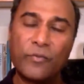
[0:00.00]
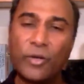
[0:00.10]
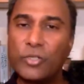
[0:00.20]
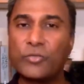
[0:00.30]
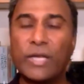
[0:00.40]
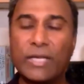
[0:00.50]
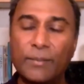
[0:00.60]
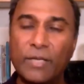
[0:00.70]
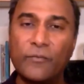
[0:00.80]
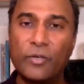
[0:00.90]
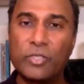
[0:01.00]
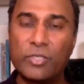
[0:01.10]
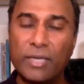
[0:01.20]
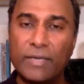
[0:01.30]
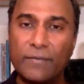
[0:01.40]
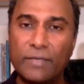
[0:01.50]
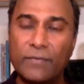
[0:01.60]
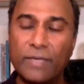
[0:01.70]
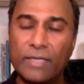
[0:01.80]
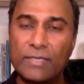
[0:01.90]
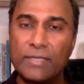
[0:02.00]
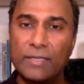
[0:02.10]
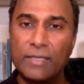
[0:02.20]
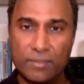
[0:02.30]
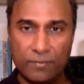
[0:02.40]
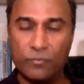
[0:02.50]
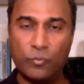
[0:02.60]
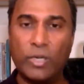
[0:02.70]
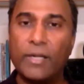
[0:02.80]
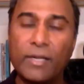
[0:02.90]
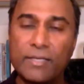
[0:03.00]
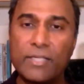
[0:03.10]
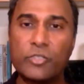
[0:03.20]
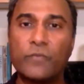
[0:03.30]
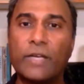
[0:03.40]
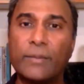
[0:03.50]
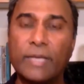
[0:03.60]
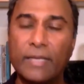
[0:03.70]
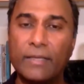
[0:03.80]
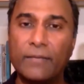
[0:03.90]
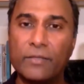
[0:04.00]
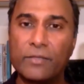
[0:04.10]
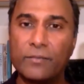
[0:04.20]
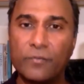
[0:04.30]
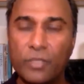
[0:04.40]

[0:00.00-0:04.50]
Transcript: first recommend, first line of defense is, why not test your vitamin A levels?